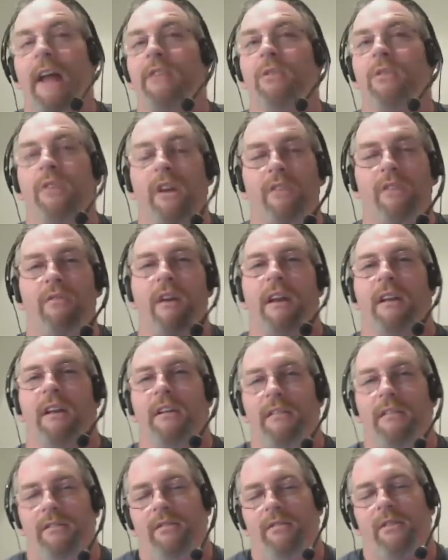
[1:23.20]
And you'll get
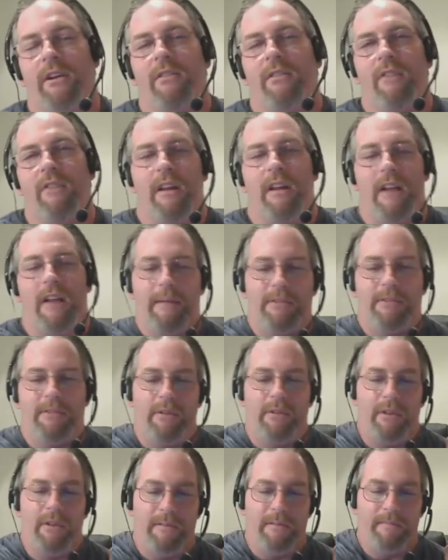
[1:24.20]
credit. You'll get credit,
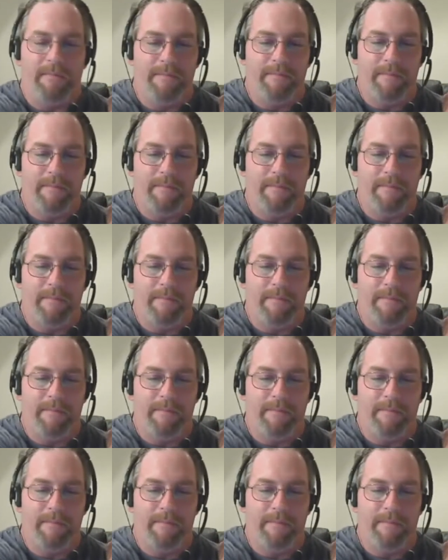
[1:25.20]
absolutely.